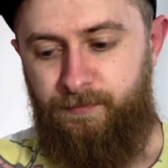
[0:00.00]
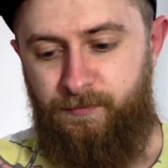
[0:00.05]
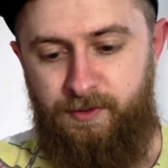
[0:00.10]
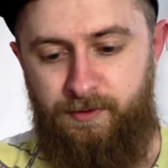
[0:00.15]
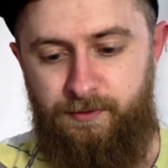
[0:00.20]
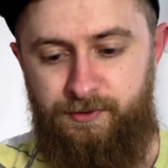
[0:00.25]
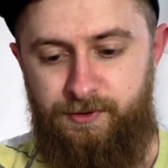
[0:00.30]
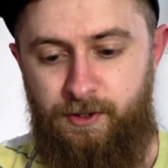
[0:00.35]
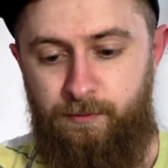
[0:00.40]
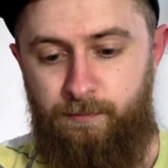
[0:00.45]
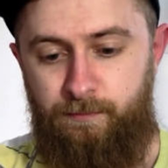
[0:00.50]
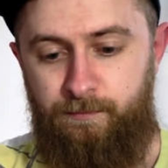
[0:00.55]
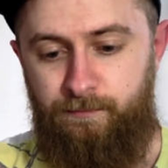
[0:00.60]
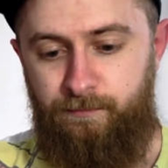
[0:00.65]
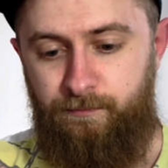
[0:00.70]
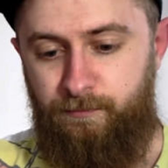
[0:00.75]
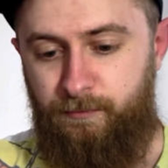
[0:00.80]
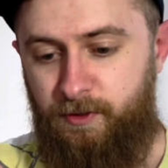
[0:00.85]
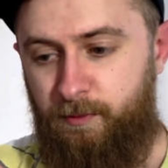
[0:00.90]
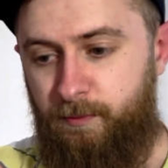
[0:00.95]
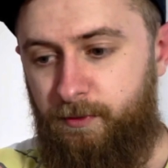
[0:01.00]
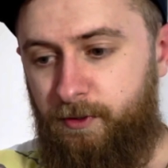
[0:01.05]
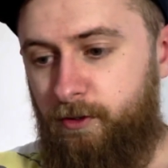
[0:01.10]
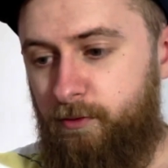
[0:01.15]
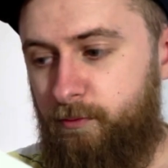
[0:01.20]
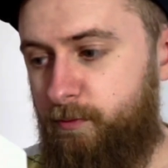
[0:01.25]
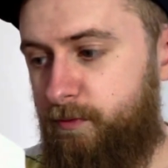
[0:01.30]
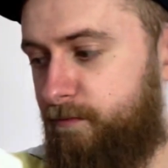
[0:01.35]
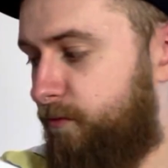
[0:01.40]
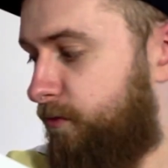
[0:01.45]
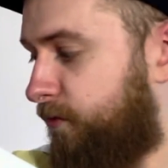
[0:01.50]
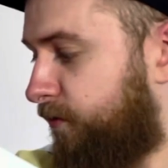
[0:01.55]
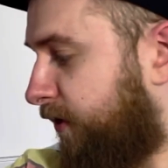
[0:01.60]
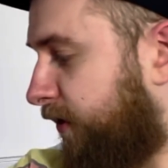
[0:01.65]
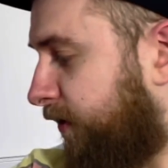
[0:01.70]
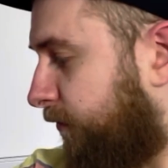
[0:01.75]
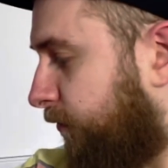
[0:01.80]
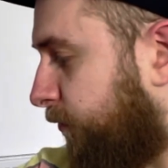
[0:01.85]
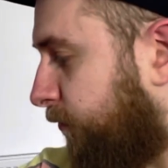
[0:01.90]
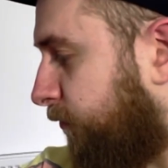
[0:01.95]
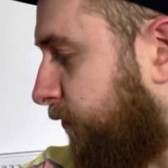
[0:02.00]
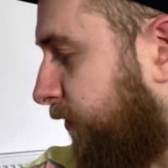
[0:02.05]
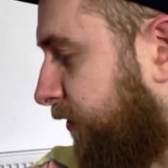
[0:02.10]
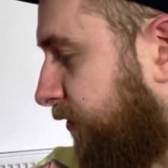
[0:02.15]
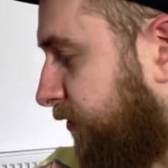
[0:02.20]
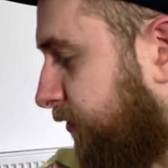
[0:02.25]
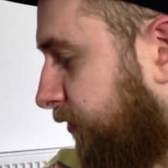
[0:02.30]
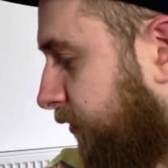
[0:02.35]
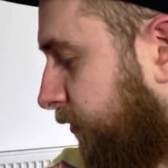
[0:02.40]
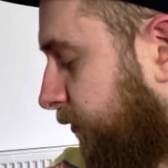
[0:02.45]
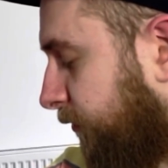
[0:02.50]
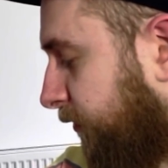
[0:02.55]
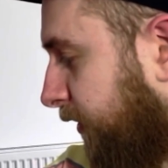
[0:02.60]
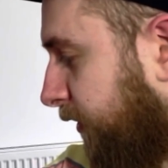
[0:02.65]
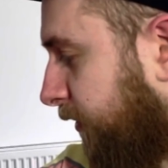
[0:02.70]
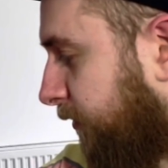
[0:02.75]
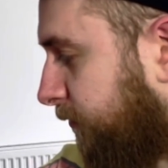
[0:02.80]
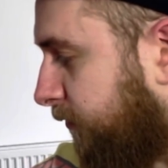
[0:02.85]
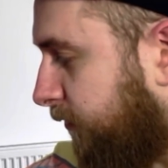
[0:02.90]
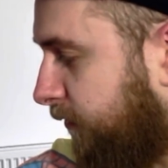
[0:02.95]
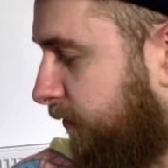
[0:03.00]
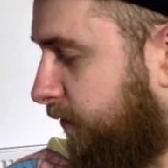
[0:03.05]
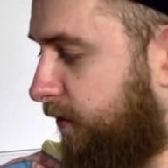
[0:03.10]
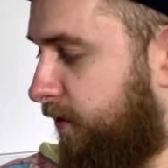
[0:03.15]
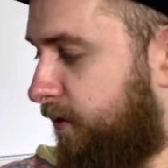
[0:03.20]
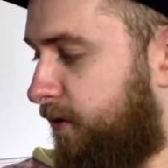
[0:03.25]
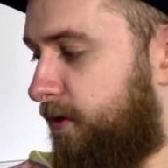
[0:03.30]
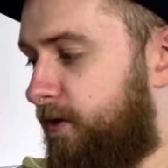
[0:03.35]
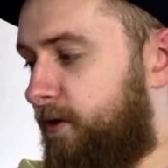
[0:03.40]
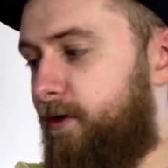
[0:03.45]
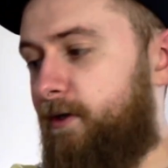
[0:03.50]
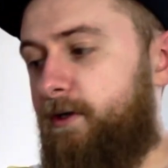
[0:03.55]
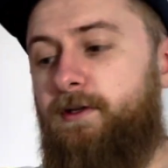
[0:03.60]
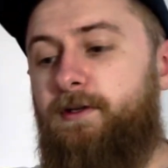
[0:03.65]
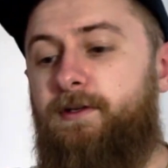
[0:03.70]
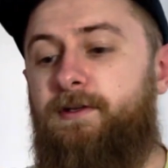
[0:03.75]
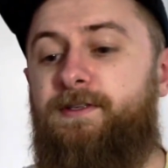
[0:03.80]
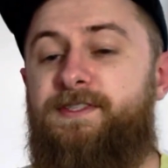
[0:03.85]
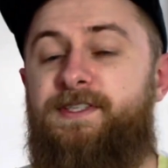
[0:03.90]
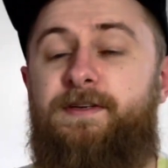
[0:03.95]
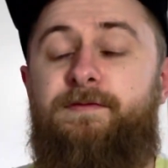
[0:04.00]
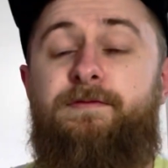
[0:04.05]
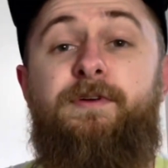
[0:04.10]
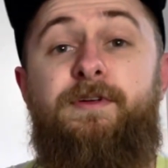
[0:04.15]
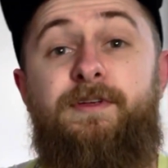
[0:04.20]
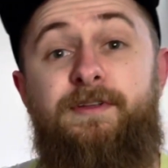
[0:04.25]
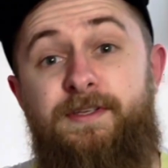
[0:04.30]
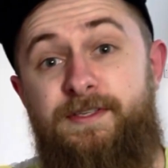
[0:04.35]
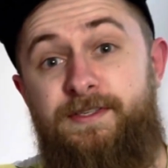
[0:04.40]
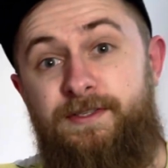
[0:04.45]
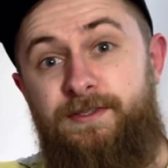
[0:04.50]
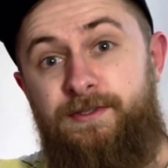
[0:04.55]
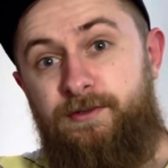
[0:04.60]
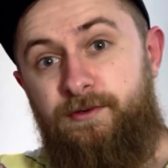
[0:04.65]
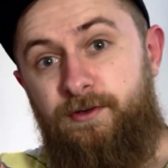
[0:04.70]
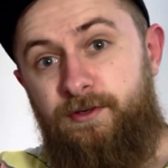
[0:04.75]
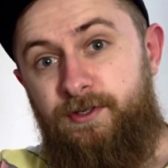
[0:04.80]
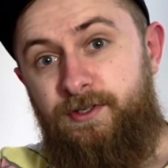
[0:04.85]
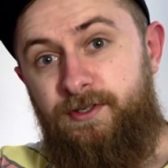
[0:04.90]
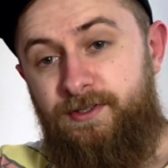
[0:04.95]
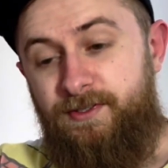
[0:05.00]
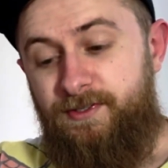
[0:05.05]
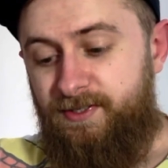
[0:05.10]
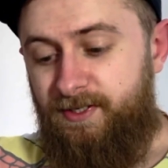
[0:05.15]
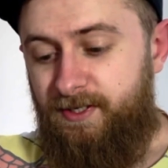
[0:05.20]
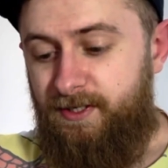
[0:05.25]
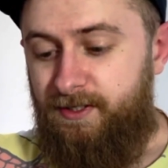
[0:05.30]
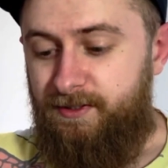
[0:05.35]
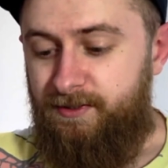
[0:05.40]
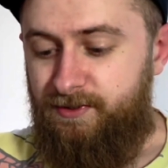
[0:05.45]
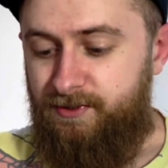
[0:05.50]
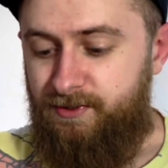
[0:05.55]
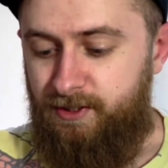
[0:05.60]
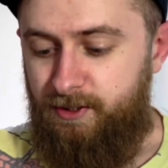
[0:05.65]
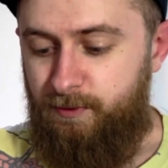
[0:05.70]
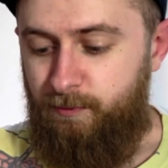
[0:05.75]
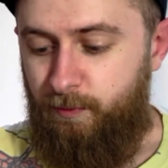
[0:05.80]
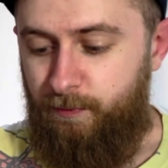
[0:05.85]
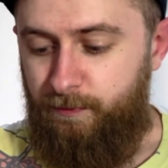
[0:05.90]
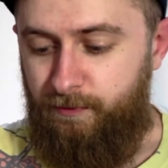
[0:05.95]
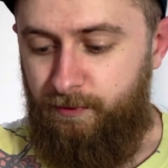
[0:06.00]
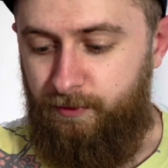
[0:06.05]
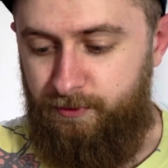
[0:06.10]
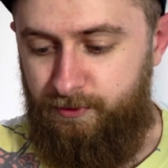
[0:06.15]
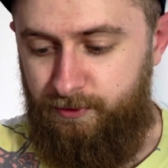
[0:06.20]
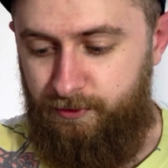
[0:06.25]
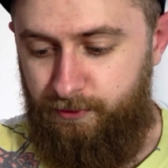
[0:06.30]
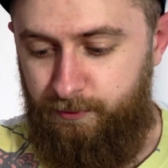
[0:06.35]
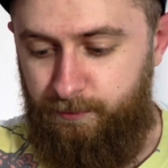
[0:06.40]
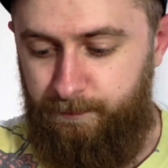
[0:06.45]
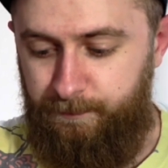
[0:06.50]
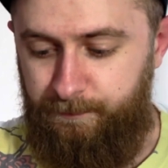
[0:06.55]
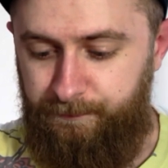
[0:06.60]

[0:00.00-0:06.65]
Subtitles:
So, there we go, we've got that all ready to go there. Let's have a look at these instructions and see what we've got to do.